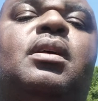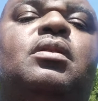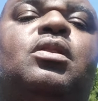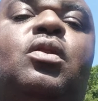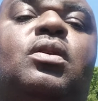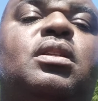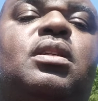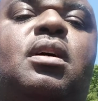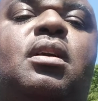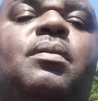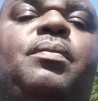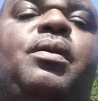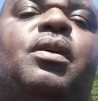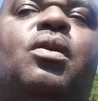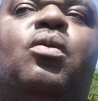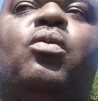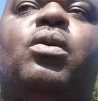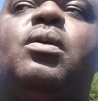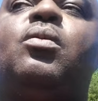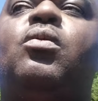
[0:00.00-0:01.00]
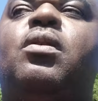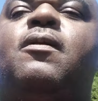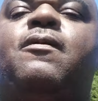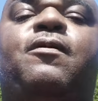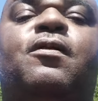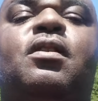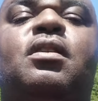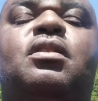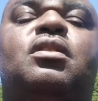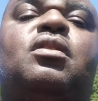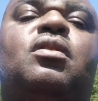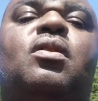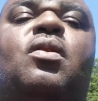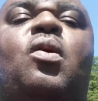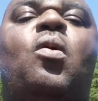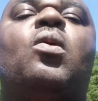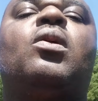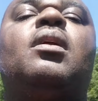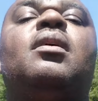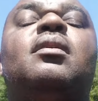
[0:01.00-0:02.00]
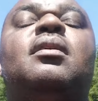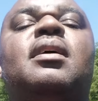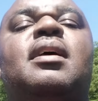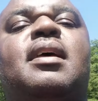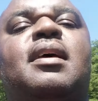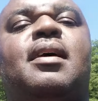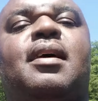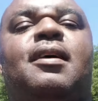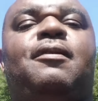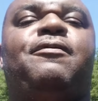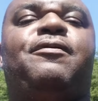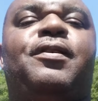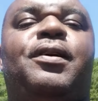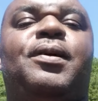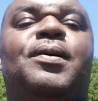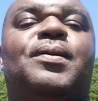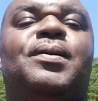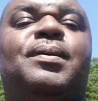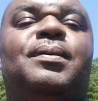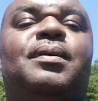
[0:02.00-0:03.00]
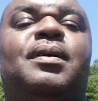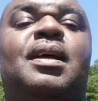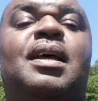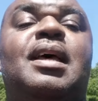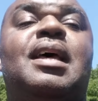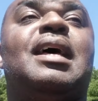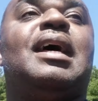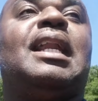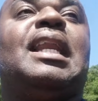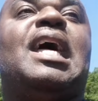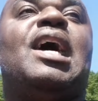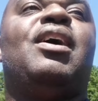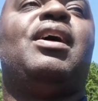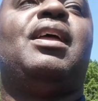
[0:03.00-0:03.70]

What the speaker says: So it's gonna be a win-win for the store owner and for you. Now,